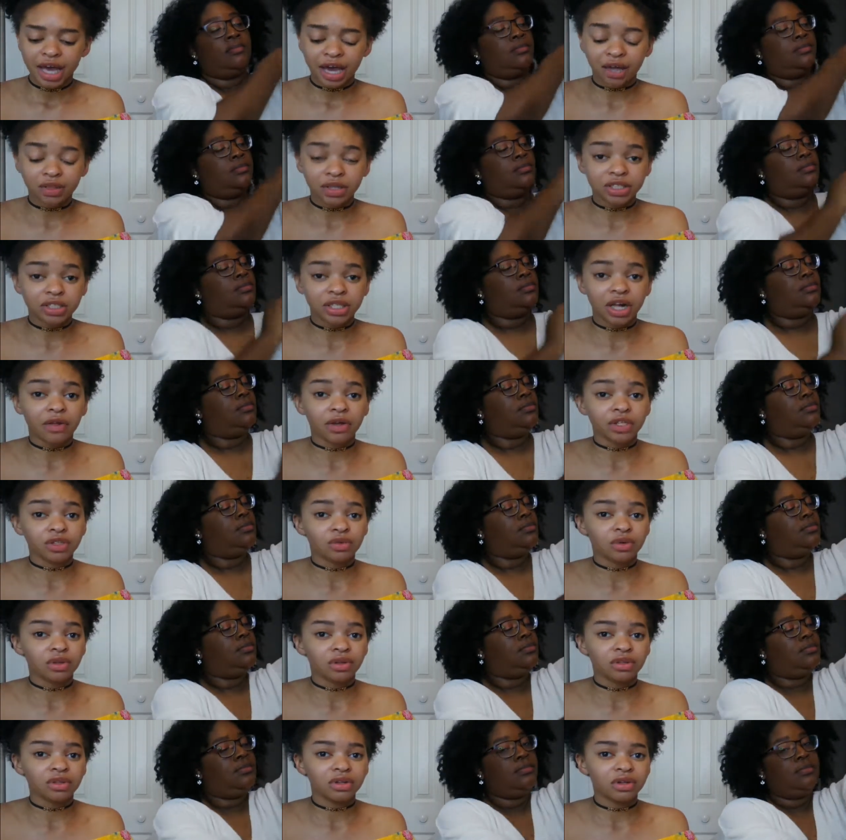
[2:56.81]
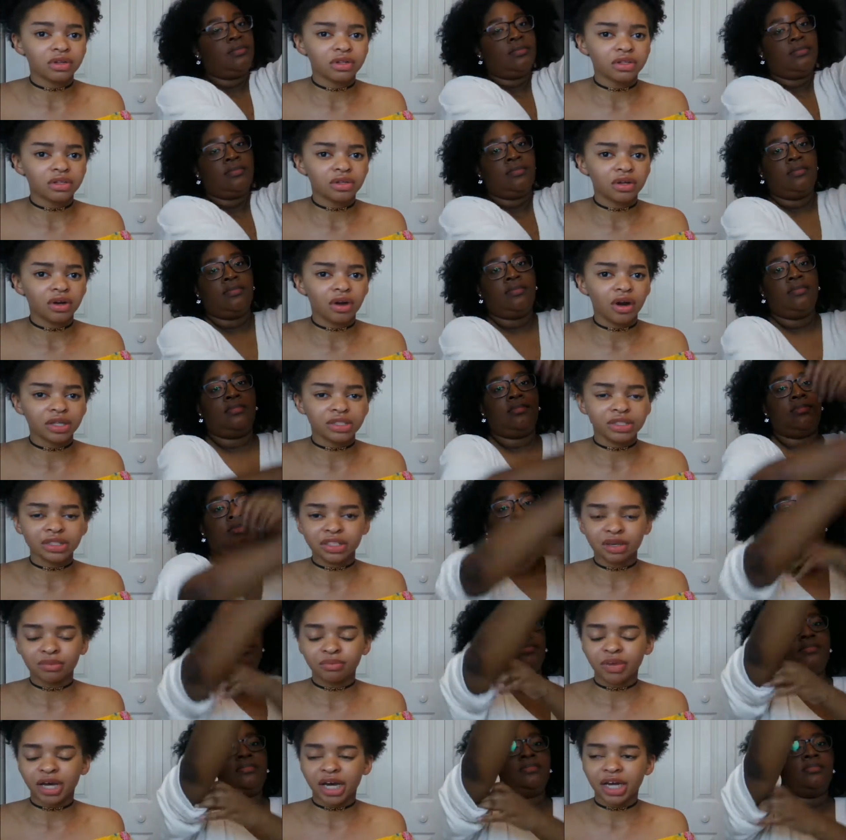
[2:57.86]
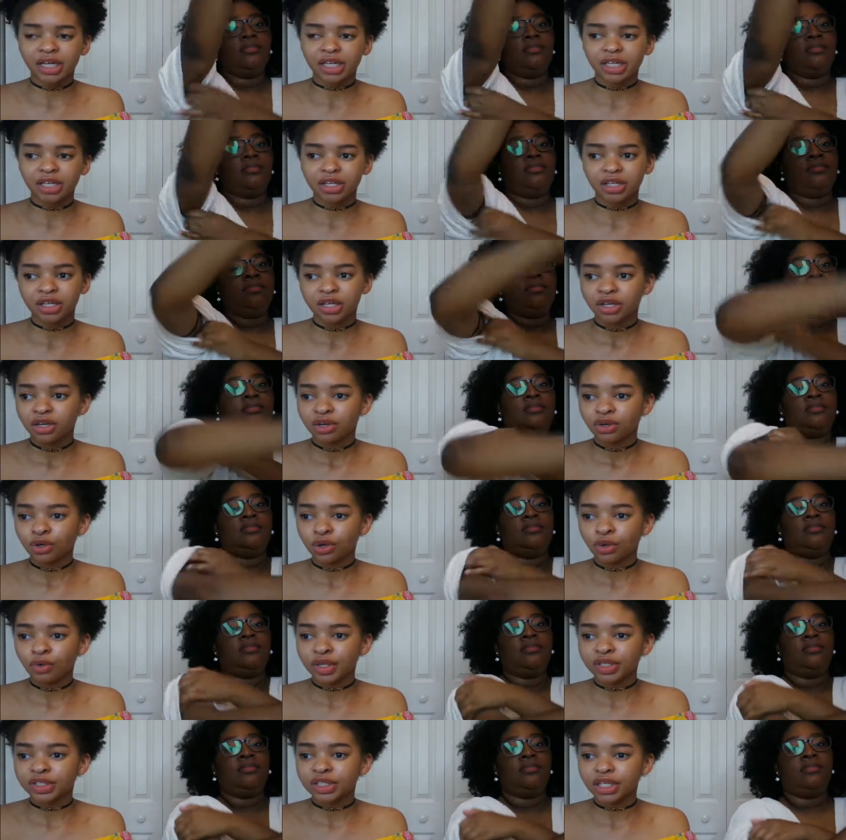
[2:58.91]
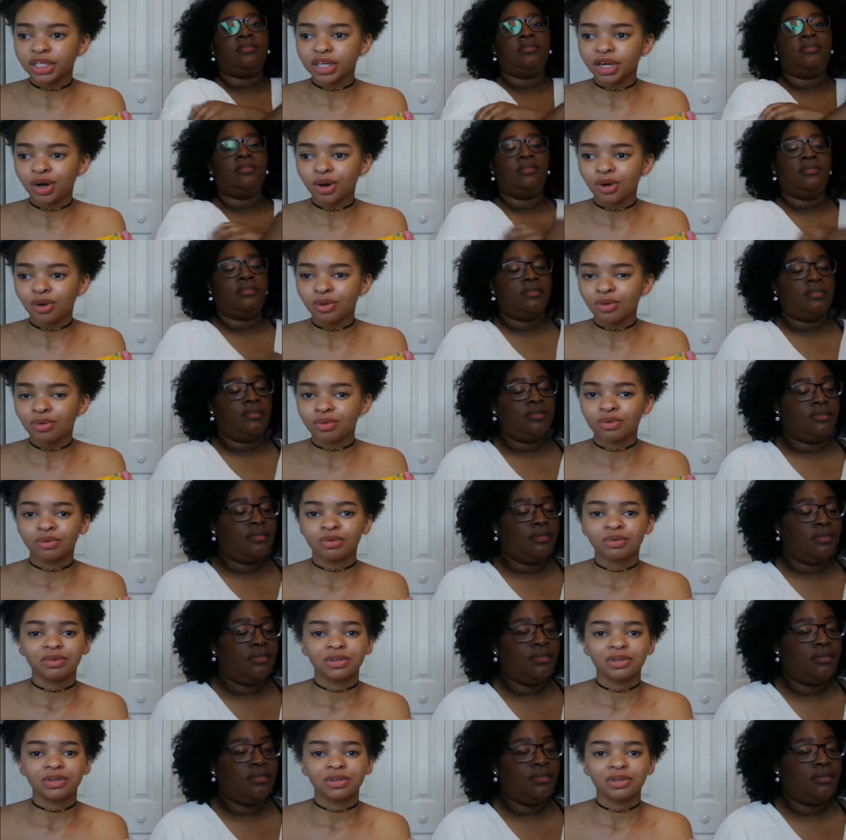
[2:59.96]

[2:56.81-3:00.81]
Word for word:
Speaker 1: how these colors will look on somebody who is, you know,